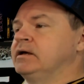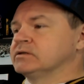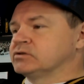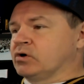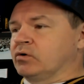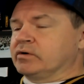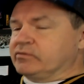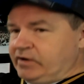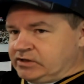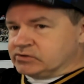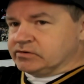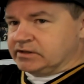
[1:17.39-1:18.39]
So
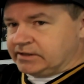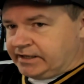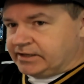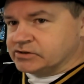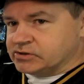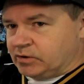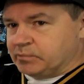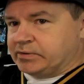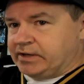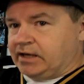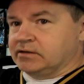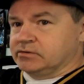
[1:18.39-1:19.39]
eventually the
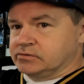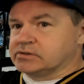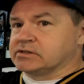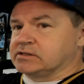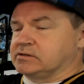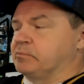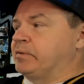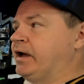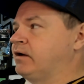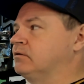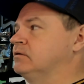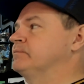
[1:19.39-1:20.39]
NHLPA loses the
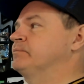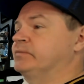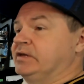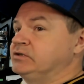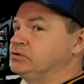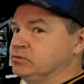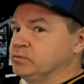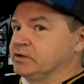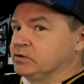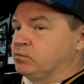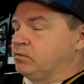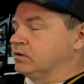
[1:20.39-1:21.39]
battle. They do
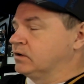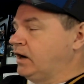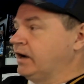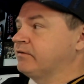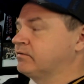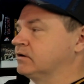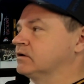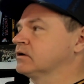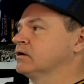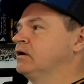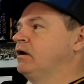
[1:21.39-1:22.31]
win the war, I think.